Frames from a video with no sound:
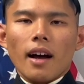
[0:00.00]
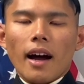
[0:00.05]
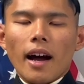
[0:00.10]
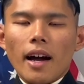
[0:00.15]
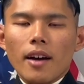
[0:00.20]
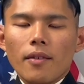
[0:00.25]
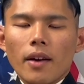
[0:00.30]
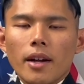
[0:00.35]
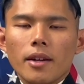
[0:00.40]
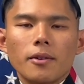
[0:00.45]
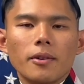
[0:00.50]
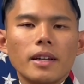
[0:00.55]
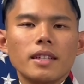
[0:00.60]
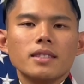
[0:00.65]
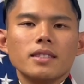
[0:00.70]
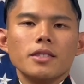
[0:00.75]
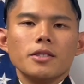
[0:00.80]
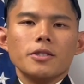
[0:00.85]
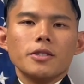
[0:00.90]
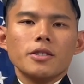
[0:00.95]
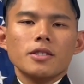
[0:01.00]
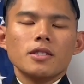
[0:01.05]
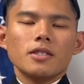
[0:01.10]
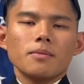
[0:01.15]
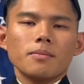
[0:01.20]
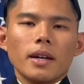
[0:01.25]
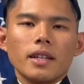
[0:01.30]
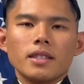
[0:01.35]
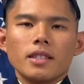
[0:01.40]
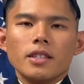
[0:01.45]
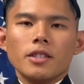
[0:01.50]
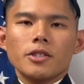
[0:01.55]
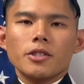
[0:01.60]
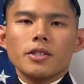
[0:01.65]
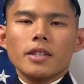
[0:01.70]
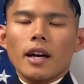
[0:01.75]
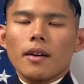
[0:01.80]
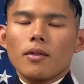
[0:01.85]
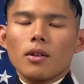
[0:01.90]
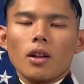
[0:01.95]
I've had great teachers. My
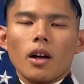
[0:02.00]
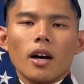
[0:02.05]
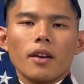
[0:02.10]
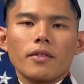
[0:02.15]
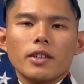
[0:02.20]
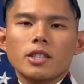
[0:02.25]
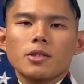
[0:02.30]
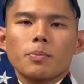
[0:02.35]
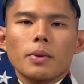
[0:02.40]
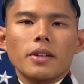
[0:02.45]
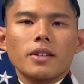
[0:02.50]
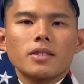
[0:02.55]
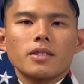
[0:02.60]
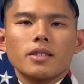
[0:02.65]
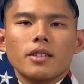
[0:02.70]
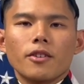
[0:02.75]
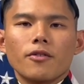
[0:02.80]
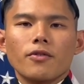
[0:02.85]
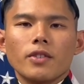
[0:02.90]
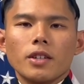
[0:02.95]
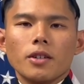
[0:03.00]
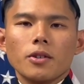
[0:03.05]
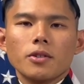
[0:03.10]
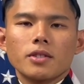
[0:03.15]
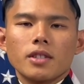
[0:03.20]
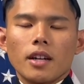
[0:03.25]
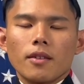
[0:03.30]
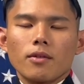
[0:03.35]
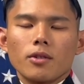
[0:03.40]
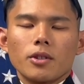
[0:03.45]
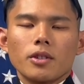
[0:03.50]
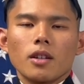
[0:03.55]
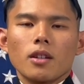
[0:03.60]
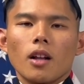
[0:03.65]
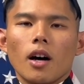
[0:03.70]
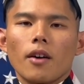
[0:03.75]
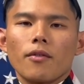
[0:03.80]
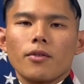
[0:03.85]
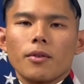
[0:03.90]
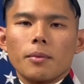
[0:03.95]
teachers have a lot of experience in their fields, and I've learned a
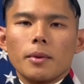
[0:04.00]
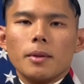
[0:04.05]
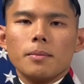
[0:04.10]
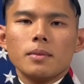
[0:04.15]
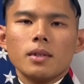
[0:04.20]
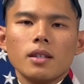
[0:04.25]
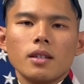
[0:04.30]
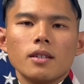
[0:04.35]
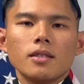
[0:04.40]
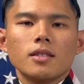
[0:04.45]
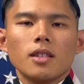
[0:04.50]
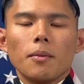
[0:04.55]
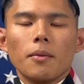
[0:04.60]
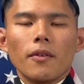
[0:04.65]
lot from them. Some